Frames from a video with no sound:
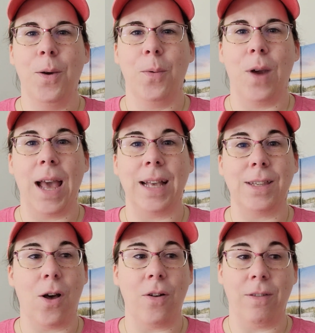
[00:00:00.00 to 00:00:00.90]
Whereas
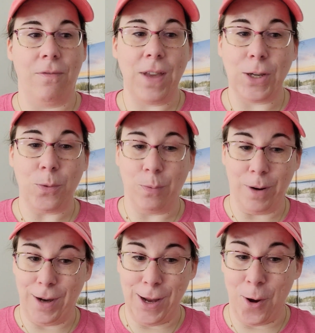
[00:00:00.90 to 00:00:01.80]
all the fish
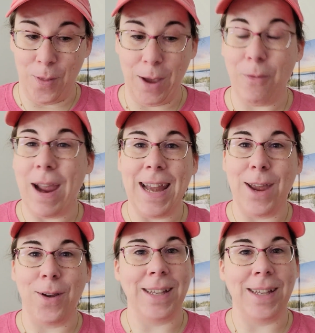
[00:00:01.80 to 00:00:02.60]
were, like right here,